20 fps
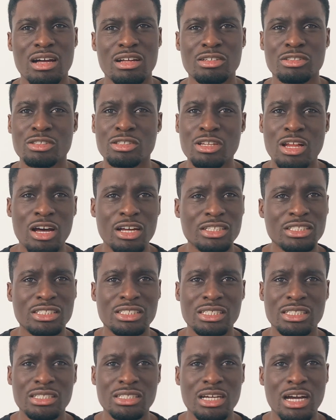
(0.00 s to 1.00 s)
last
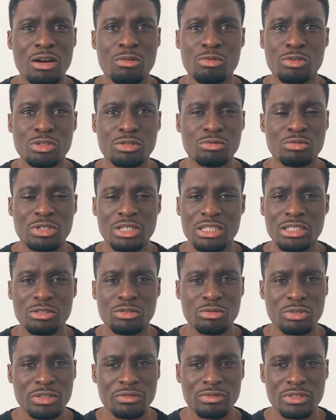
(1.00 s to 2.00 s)
year I wasn't really
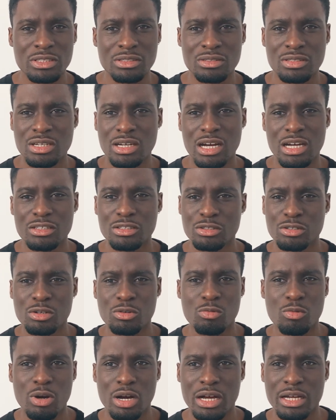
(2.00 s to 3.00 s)
thrifting. I don't know
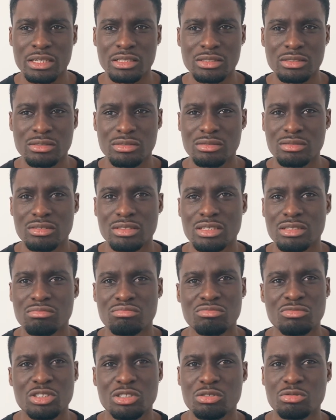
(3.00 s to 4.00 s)
why,
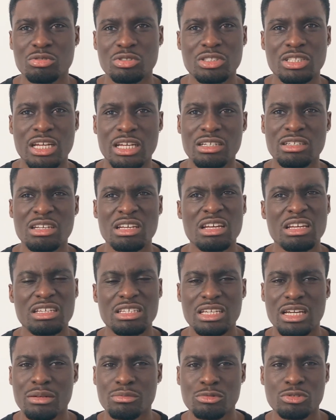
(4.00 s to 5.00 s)
just was like,
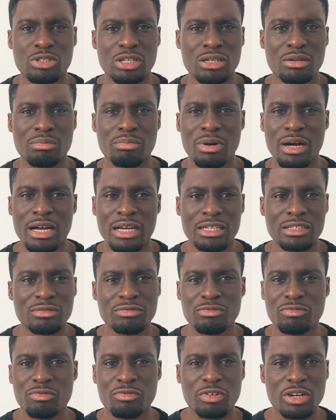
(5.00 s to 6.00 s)
yeah, I'm trying to buy
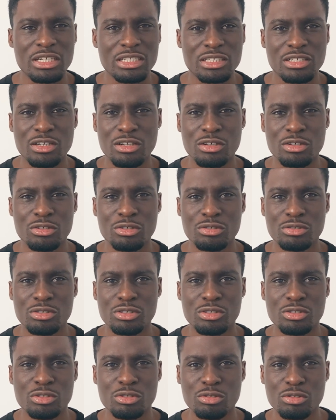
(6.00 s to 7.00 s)
fresh clothes,
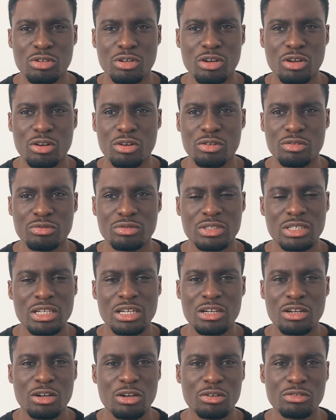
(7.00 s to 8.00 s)
new clothes
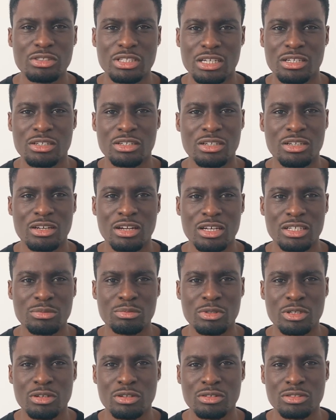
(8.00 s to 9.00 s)
that are gonna last
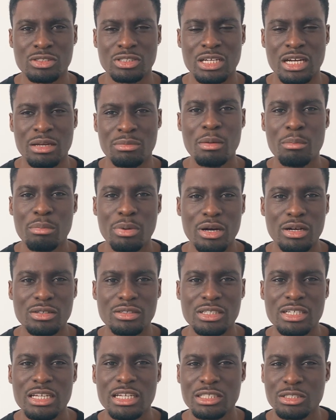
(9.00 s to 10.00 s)
me a long time. But
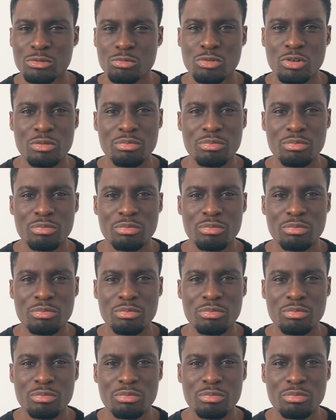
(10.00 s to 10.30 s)
it's a wrong